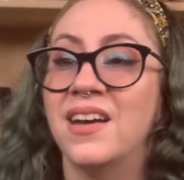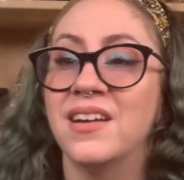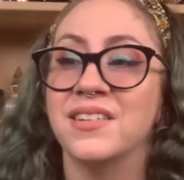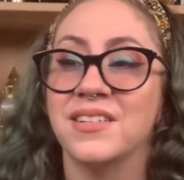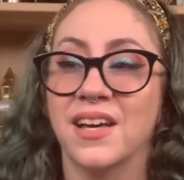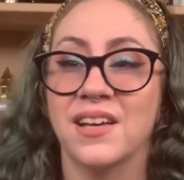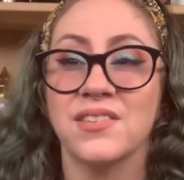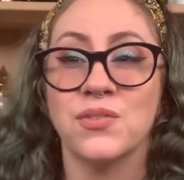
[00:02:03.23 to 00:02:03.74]

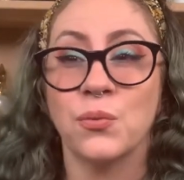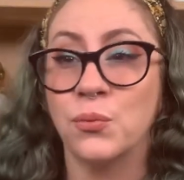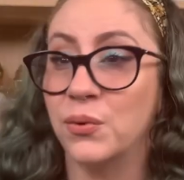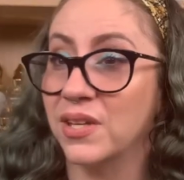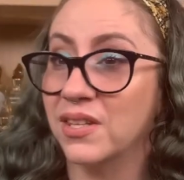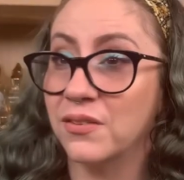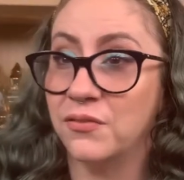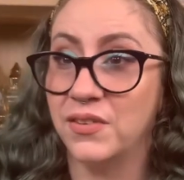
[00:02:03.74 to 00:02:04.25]
does
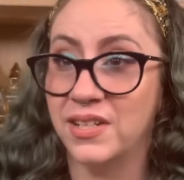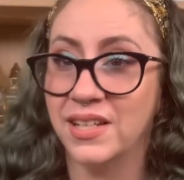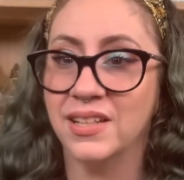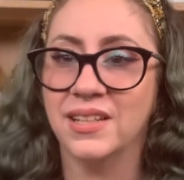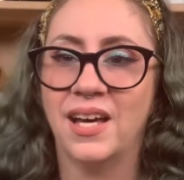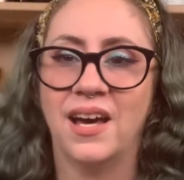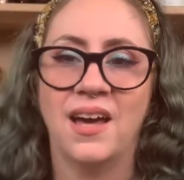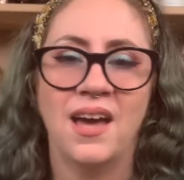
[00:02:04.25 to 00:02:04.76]
with
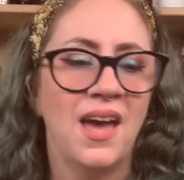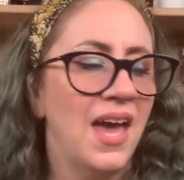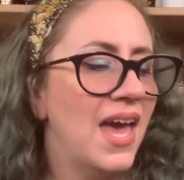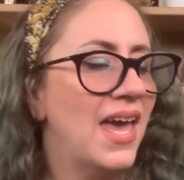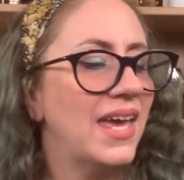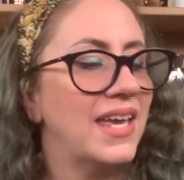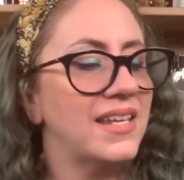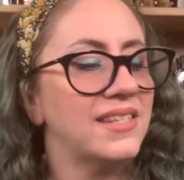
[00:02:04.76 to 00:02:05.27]
vanilla,
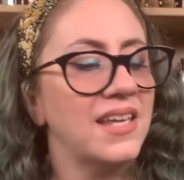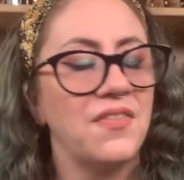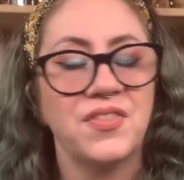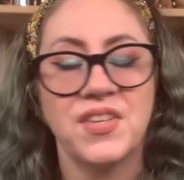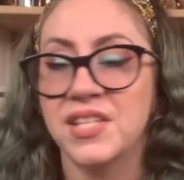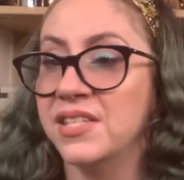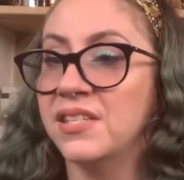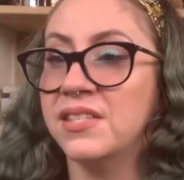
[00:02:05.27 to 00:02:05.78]
is that
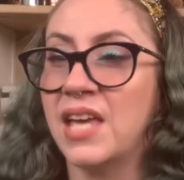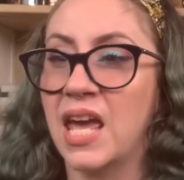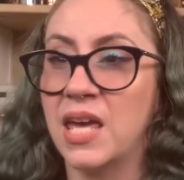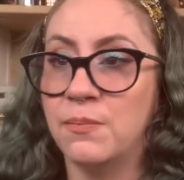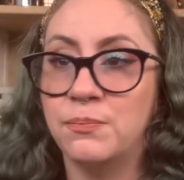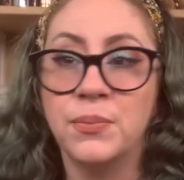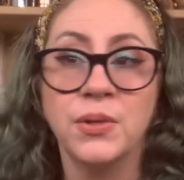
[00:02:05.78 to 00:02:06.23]
this is a